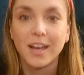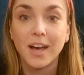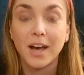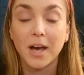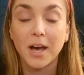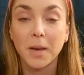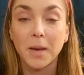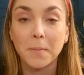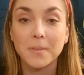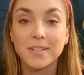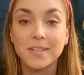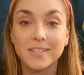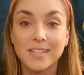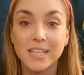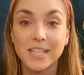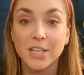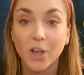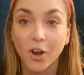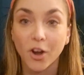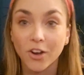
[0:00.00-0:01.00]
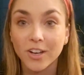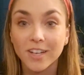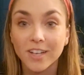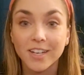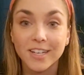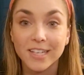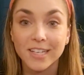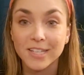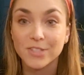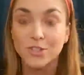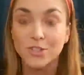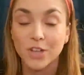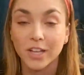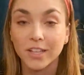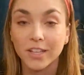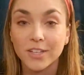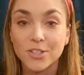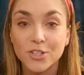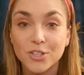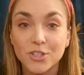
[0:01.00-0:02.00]
Does he garden in his
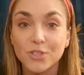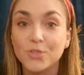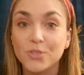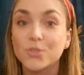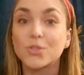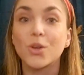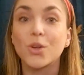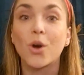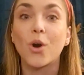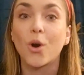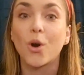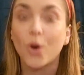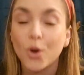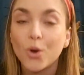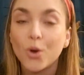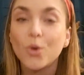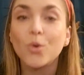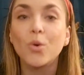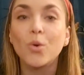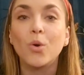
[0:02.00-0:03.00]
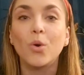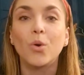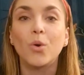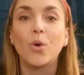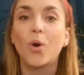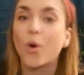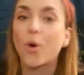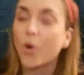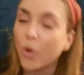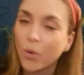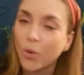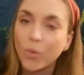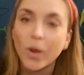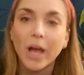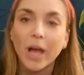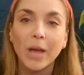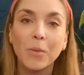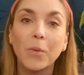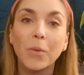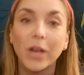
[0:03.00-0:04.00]
jelly shoes? Oh,
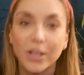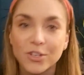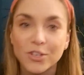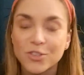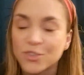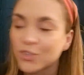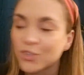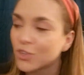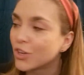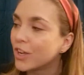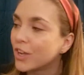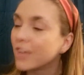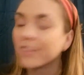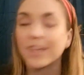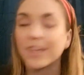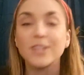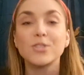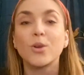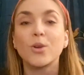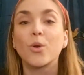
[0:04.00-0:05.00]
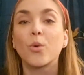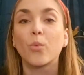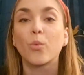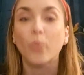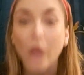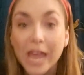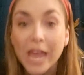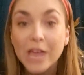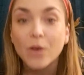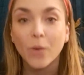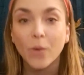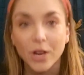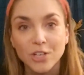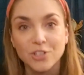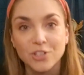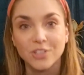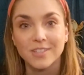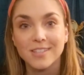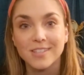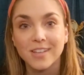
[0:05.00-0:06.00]
I wish. That is a great
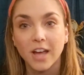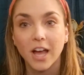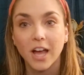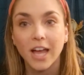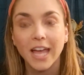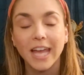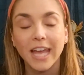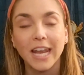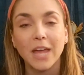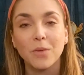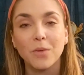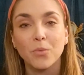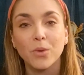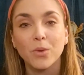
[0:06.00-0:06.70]
question, Scott. And I